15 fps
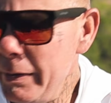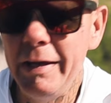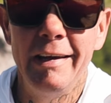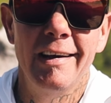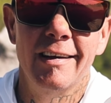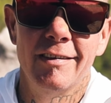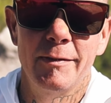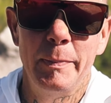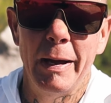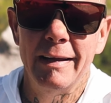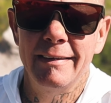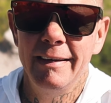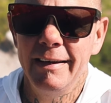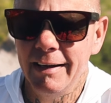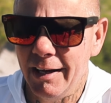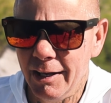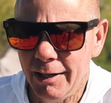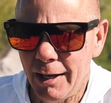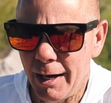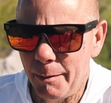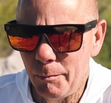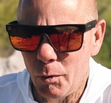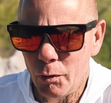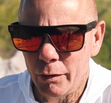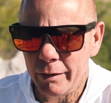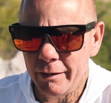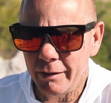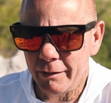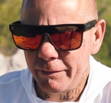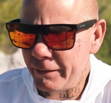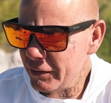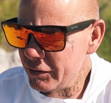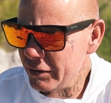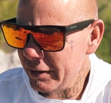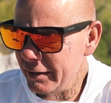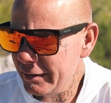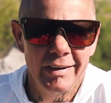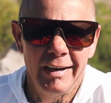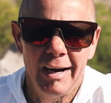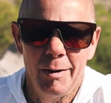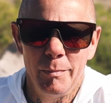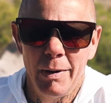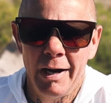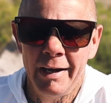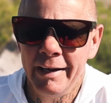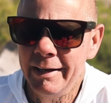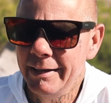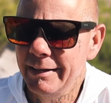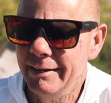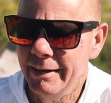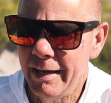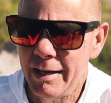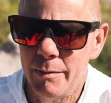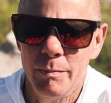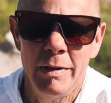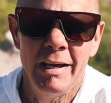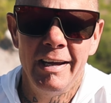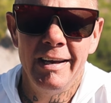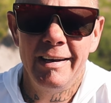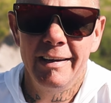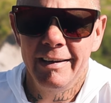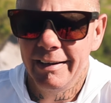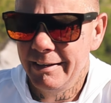Be expecting a lot more of the fishing. They got my Lake Mead